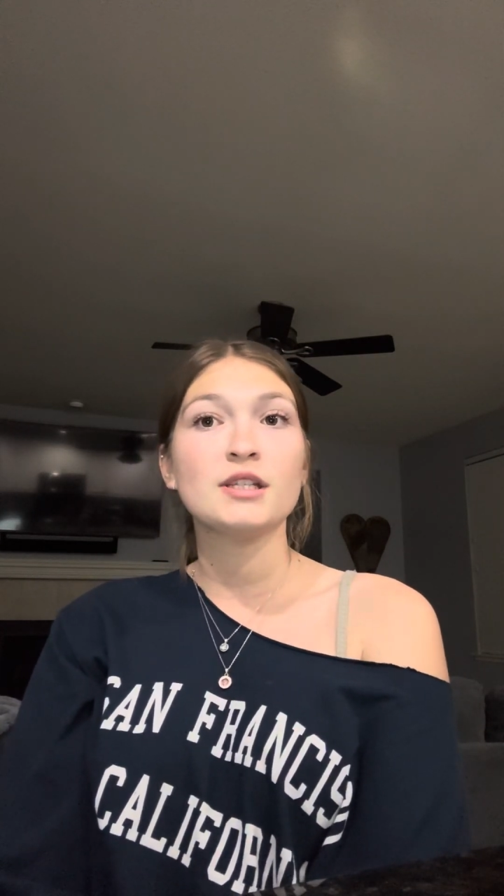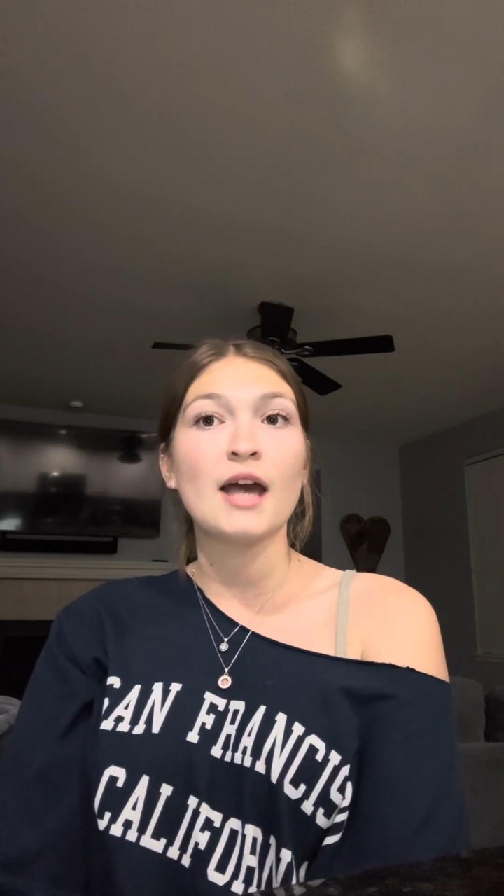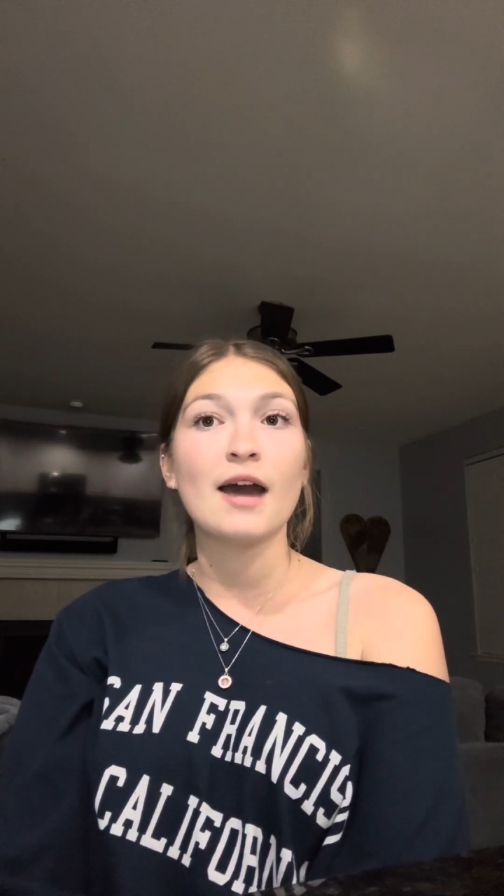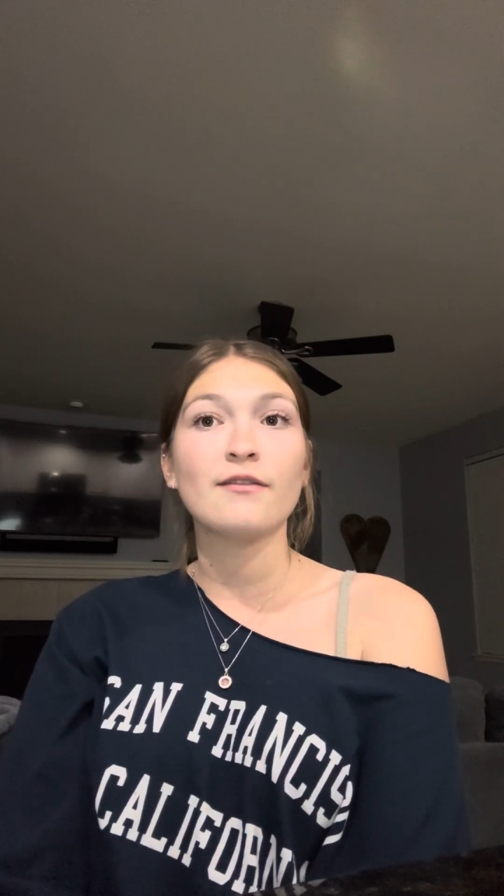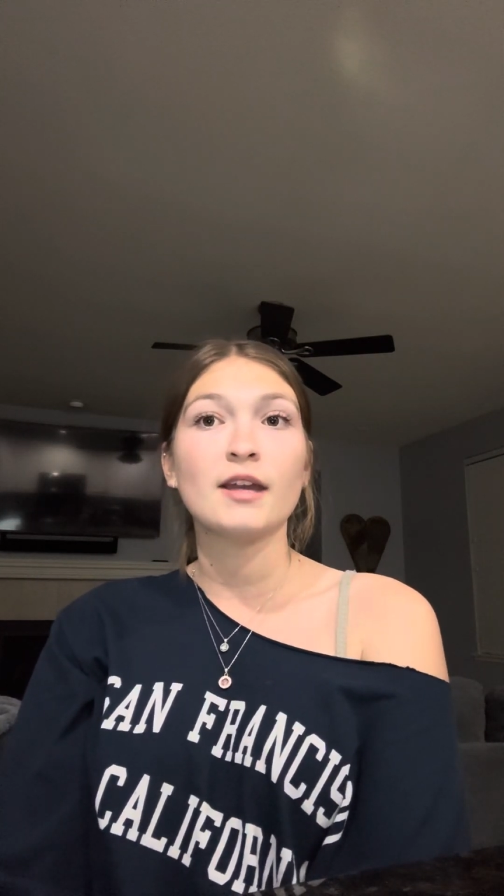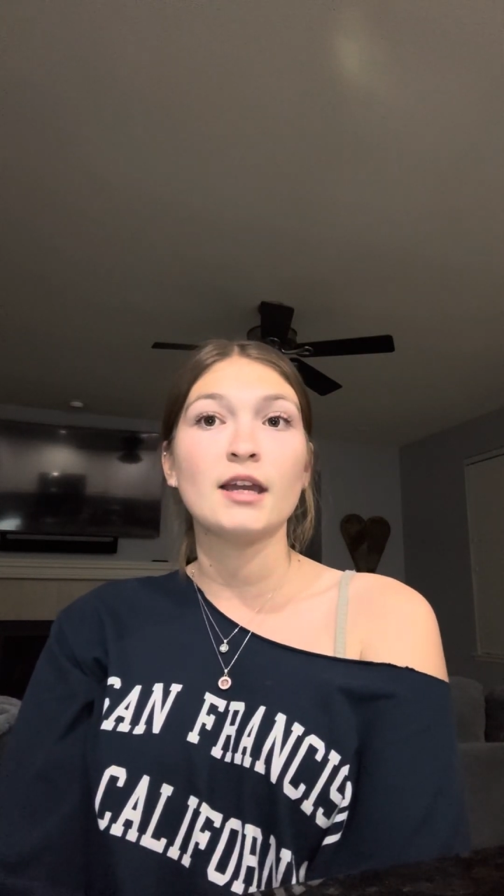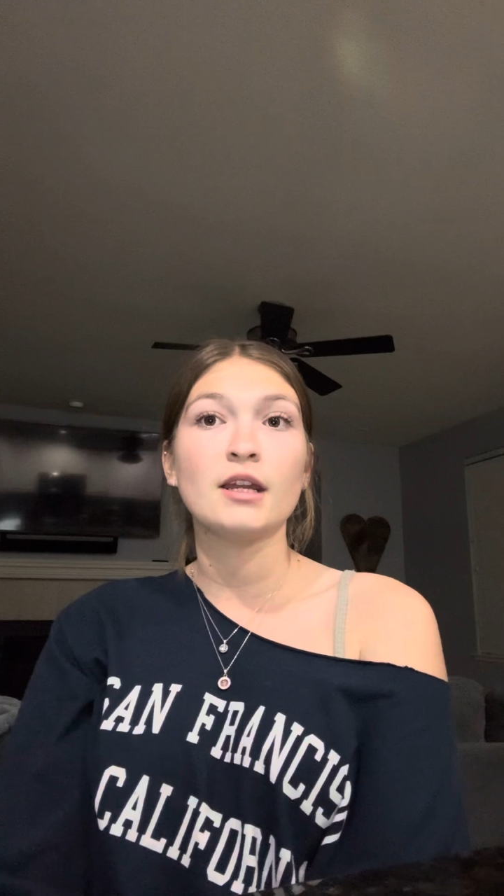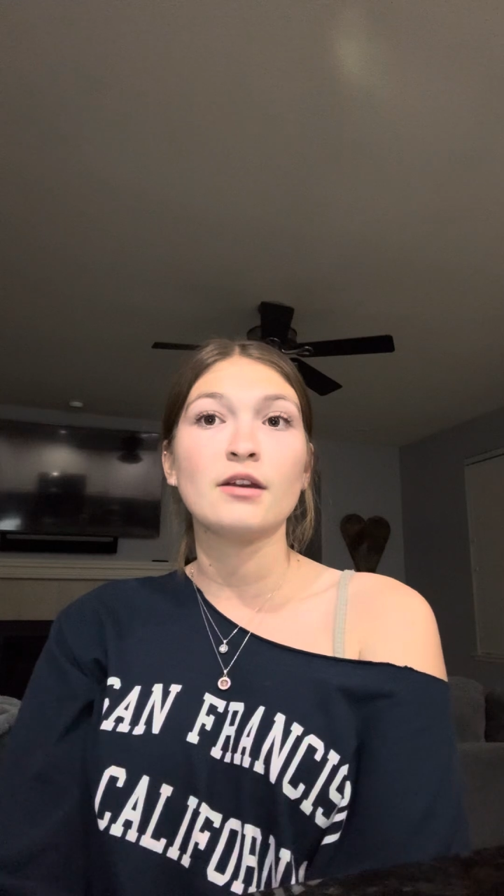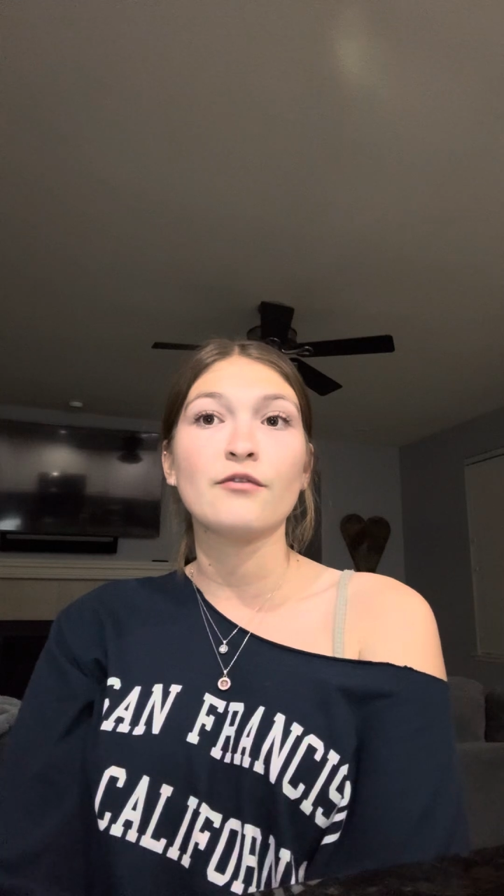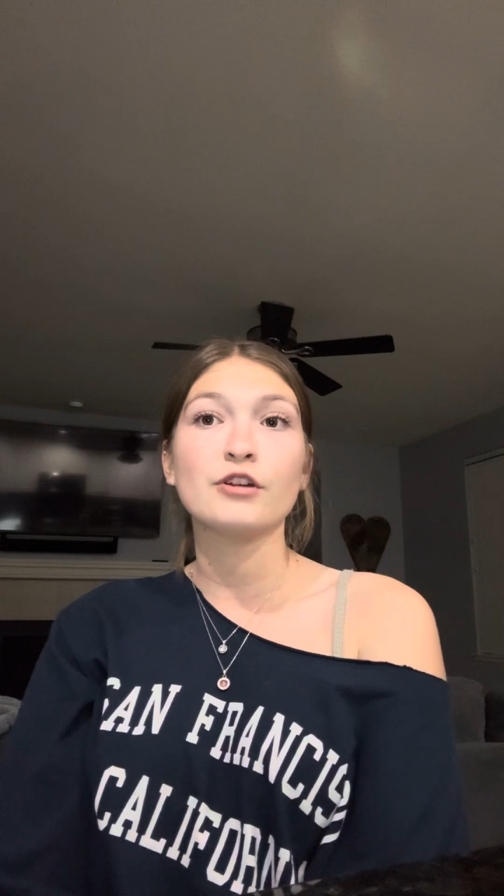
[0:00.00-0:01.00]

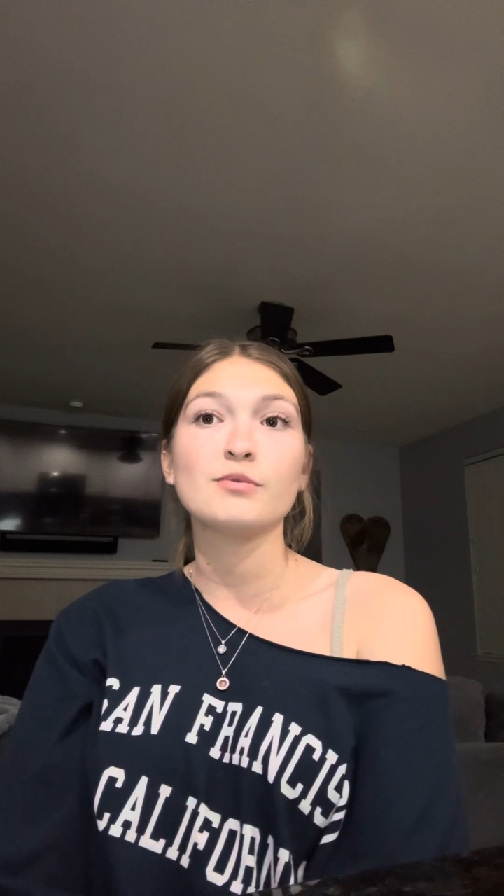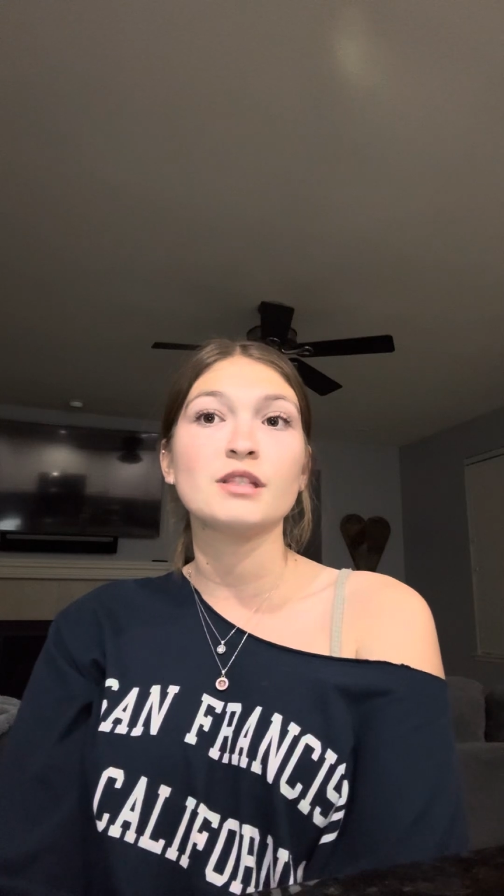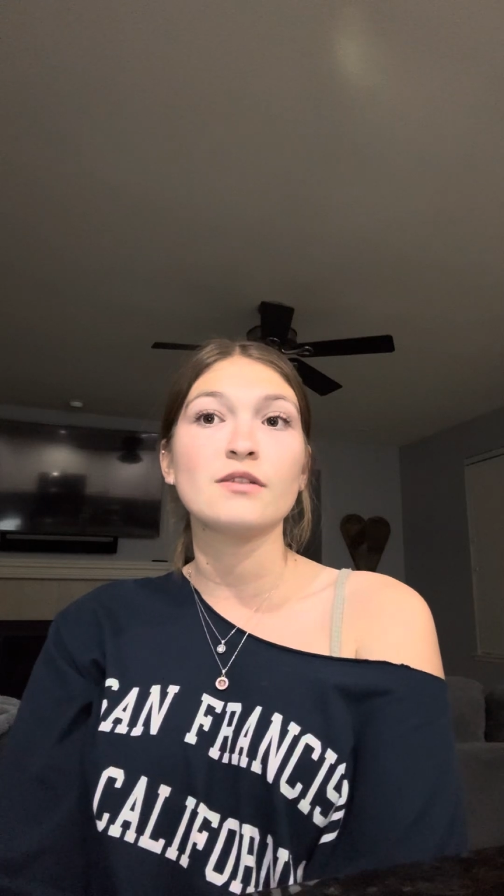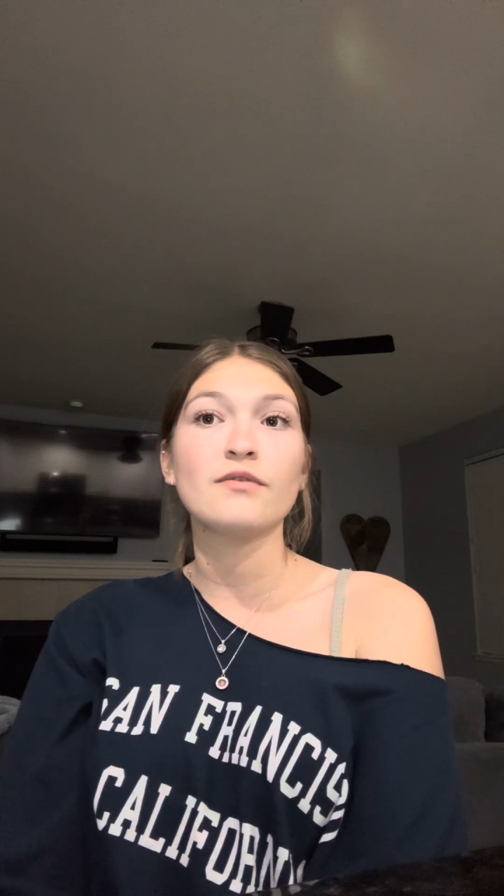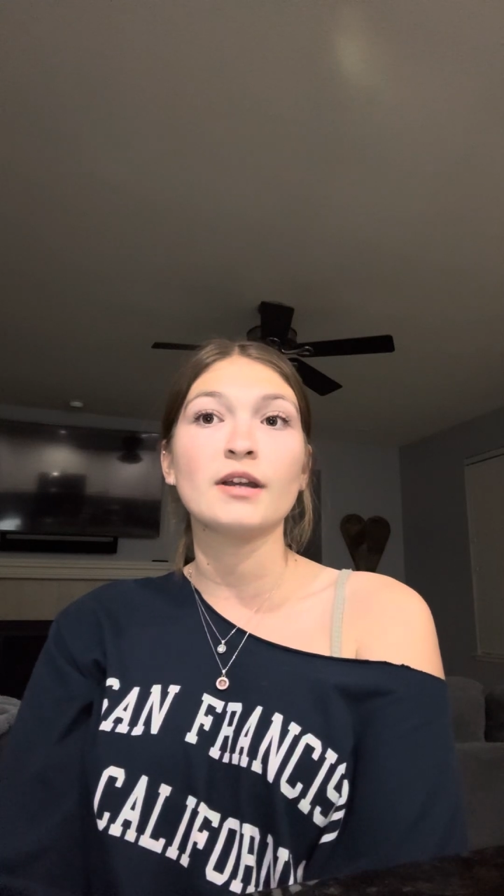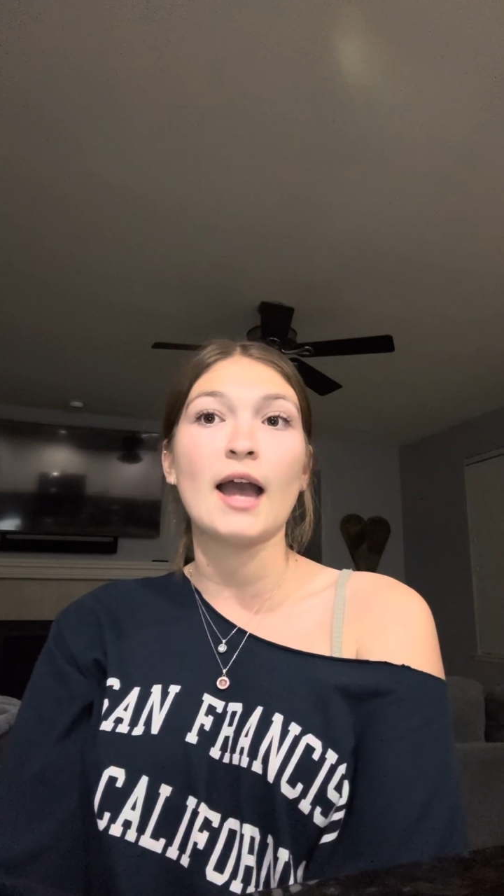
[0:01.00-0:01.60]
advocating for specific